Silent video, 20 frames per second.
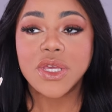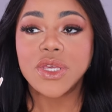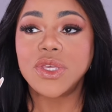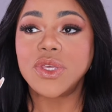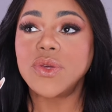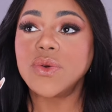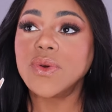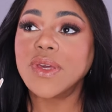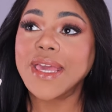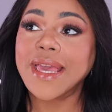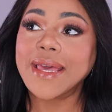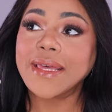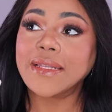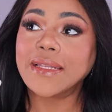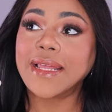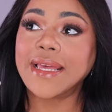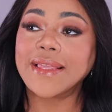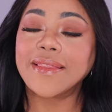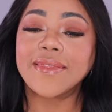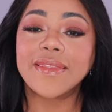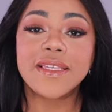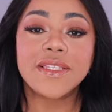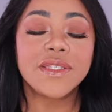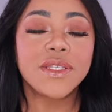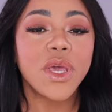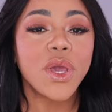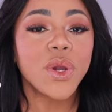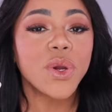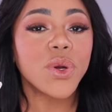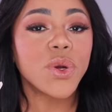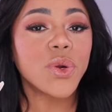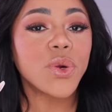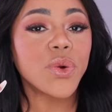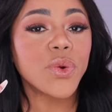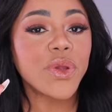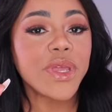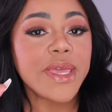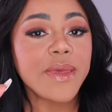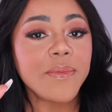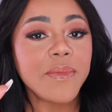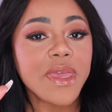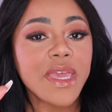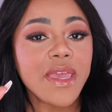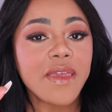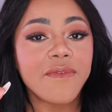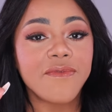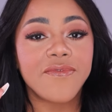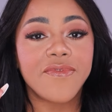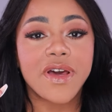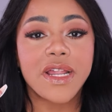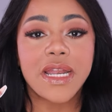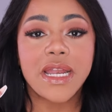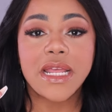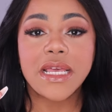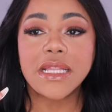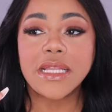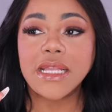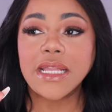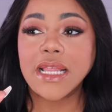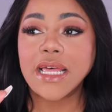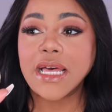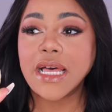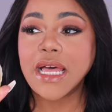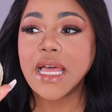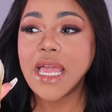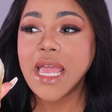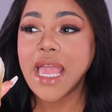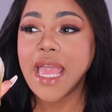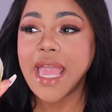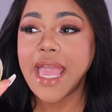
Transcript: you get like this creamy vanilla